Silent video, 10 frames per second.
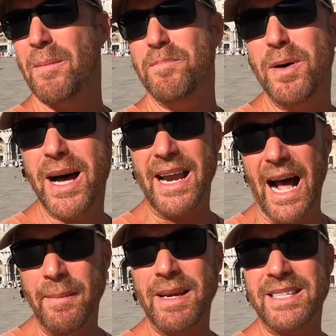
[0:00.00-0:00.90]
but
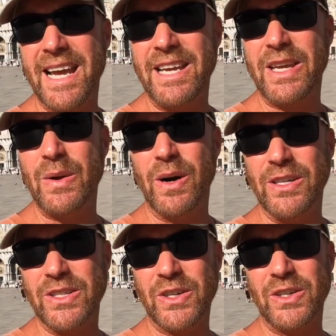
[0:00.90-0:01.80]
I'm going to take you
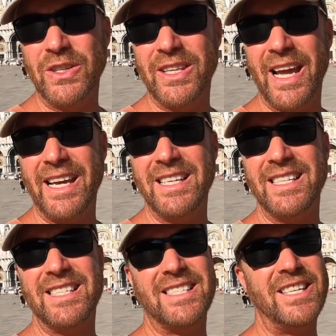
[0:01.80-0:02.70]
on certain
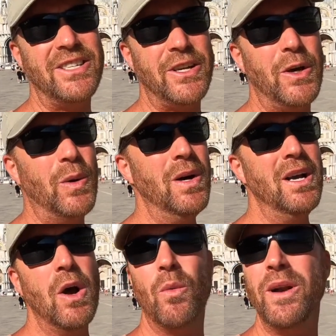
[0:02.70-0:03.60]
things to do
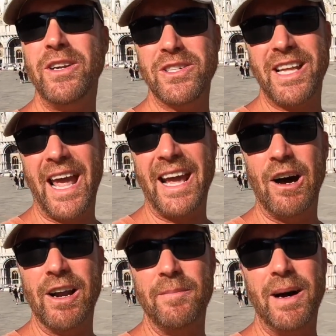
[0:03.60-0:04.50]
when you're staying
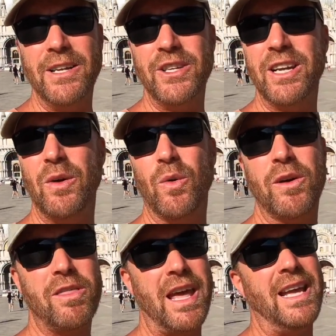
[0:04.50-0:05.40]
on a budget
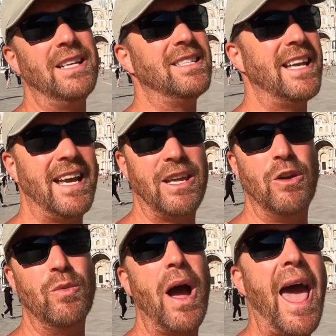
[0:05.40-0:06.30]
or things that
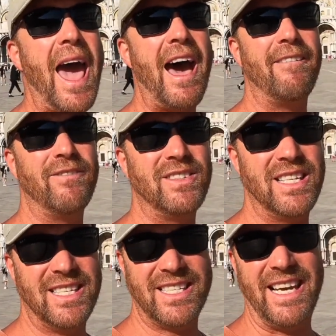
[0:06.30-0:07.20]
you have
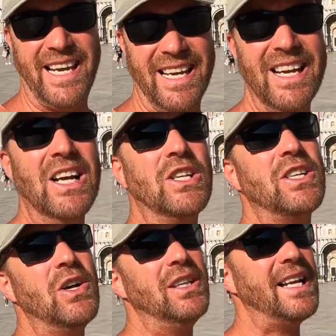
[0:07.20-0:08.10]
to see.
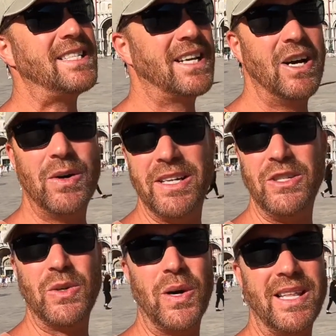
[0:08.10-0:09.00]
So let's go and
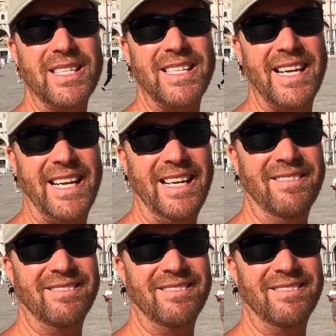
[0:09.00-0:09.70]
enjoy the city.